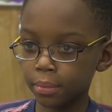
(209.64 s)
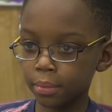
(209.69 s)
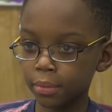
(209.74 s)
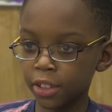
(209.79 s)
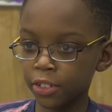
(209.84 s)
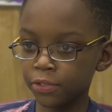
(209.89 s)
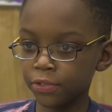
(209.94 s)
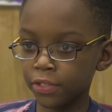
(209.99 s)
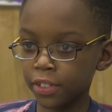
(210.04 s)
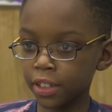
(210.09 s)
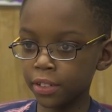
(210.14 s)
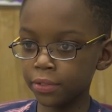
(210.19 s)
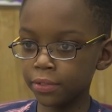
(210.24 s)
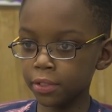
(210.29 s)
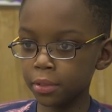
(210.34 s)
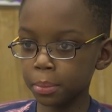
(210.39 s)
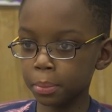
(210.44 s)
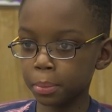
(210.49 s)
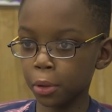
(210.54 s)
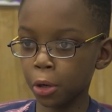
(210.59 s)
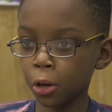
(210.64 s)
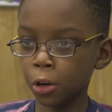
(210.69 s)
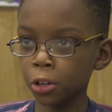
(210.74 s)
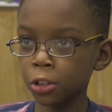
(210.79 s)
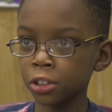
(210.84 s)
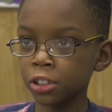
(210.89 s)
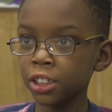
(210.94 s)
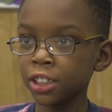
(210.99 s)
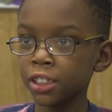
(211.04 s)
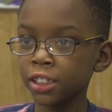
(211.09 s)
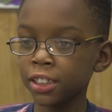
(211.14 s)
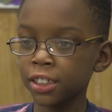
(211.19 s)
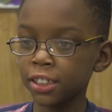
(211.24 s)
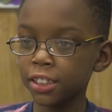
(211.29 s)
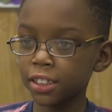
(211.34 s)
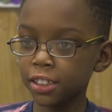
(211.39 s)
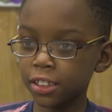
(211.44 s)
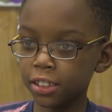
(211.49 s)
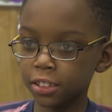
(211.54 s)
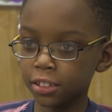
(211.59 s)
My favorite part
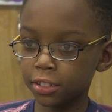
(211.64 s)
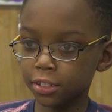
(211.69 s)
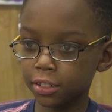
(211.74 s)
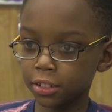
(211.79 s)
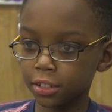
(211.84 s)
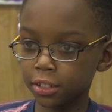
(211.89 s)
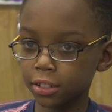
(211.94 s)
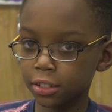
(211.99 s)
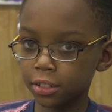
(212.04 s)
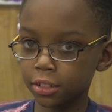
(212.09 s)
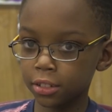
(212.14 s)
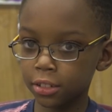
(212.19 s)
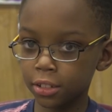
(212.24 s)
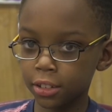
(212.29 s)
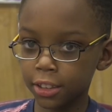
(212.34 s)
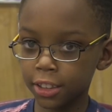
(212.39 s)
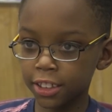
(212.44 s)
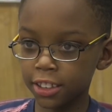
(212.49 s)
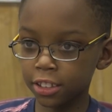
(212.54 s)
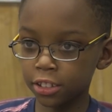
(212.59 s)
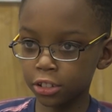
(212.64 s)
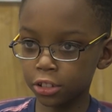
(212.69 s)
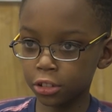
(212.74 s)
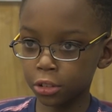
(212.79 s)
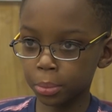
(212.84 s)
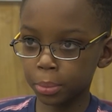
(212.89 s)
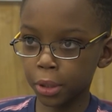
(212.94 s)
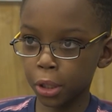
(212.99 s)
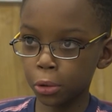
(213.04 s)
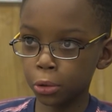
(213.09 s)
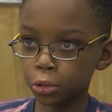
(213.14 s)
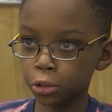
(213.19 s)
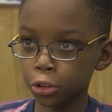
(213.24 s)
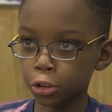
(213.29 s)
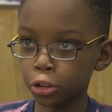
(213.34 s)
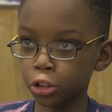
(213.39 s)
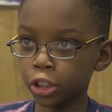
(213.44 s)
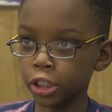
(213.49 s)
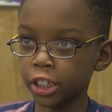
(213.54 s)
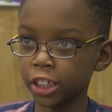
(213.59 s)
is is about
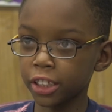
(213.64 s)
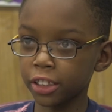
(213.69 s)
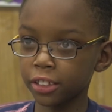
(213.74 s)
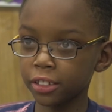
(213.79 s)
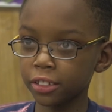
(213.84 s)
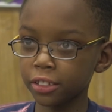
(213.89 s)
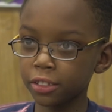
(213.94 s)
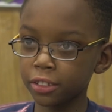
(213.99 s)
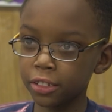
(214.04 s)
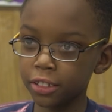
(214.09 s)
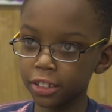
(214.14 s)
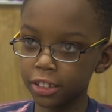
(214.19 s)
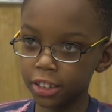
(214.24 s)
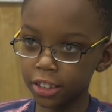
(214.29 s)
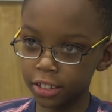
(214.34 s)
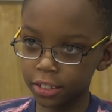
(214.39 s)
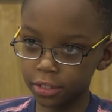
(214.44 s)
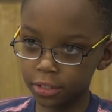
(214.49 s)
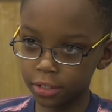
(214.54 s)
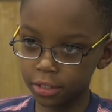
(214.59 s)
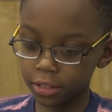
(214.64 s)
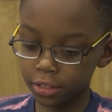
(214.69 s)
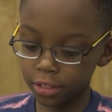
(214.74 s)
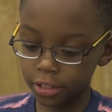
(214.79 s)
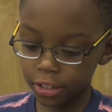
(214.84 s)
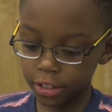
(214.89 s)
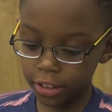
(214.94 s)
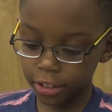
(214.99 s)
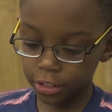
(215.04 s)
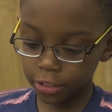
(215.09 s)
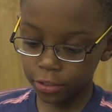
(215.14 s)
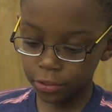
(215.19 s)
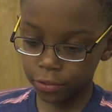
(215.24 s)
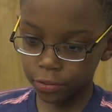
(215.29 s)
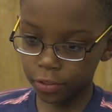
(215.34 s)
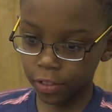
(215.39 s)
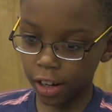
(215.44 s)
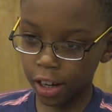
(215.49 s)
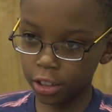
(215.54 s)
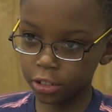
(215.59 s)
learning and and the
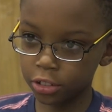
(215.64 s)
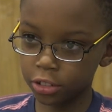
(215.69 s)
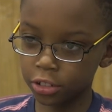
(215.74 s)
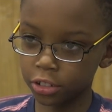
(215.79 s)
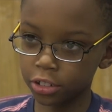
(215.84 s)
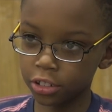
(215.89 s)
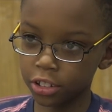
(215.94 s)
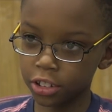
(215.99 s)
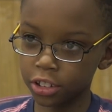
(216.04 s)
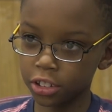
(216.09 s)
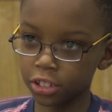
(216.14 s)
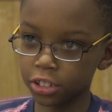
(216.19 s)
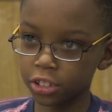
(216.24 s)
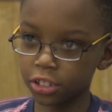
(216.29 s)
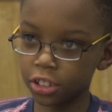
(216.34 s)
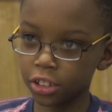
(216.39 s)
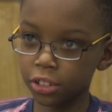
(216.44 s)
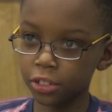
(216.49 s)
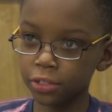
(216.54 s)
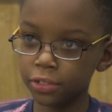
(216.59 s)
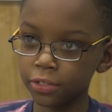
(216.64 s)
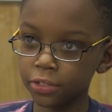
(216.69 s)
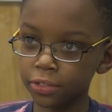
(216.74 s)
fractions and stuff.